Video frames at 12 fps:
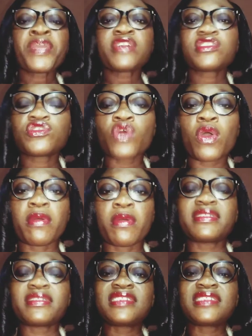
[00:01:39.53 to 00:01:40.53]
So
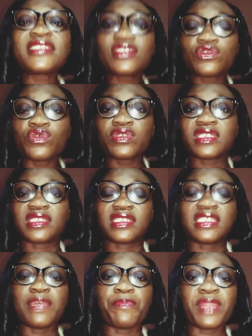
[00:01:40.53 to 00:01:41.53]
C-suite,
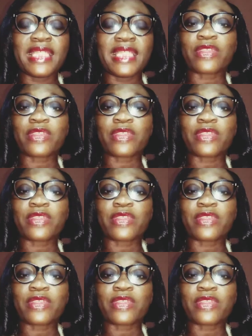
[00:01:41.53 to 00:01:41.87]
simply like